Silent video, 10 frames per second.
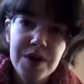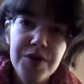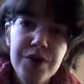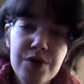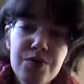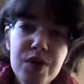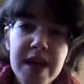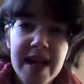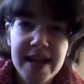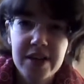what you would
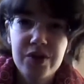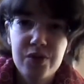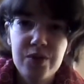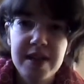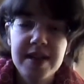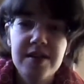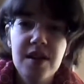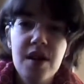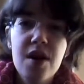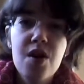link to it,
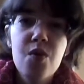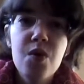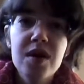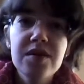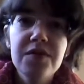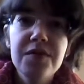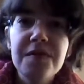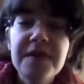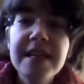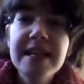what
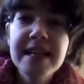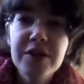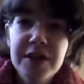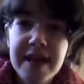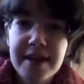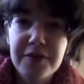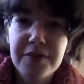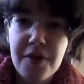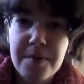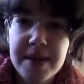feeling you get
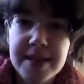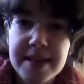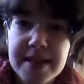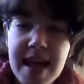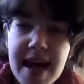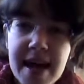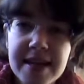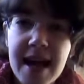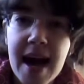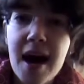from it,
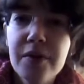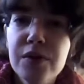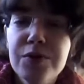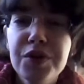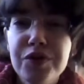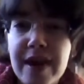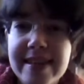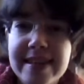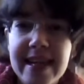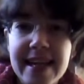and how you would
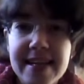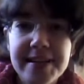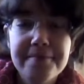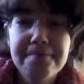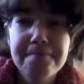translate it.